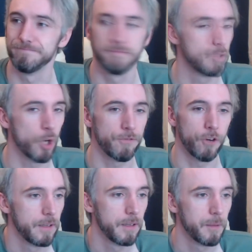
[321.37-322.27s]
Not
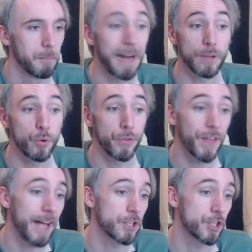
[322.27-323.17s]
for it. Milo
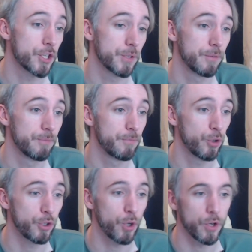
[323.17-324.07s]
Thatch,
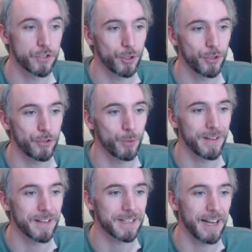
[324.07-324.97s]
2 cost, 2/2. When
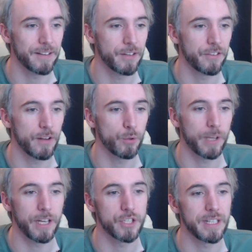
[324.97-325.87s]
this character is at a
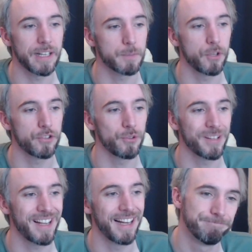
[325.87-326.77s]
location, he gets +2
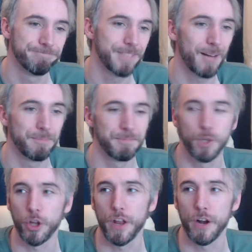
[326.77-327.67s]
attack. Nah,
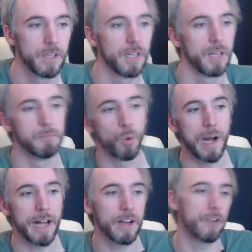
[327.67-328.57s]
not good enough.
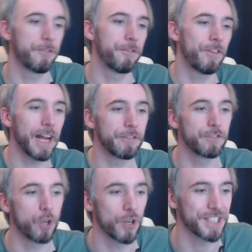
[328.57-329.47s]
Moana, 5
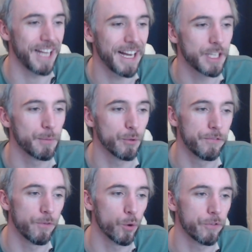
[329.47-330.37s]
cost, inkable,
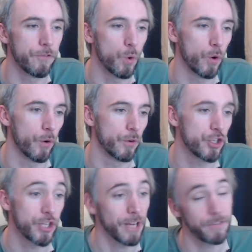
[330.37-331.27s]
4/4.
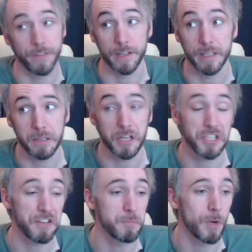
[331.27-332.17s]
Shift 3, okay,
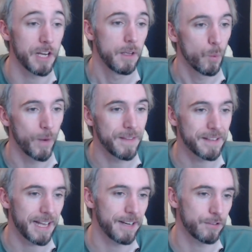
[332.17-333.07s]
shift Moana. When this
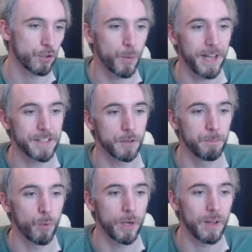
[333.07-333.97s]
character quests
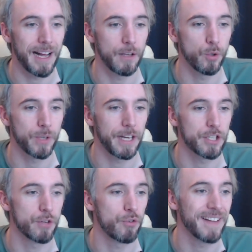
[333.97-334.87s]
while at a
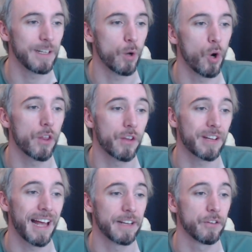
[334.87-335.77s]
location, ready all other
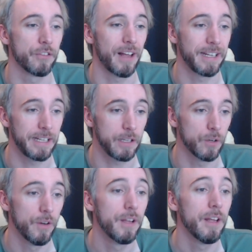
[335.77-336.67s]
characters here,
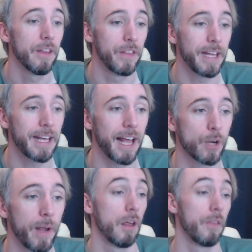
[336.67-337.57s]
they can't
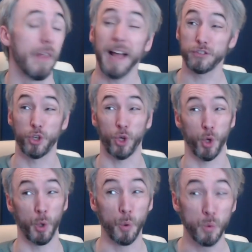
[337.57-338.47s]
quest. That's
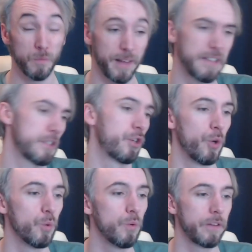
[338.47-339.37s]
cool. That's cool.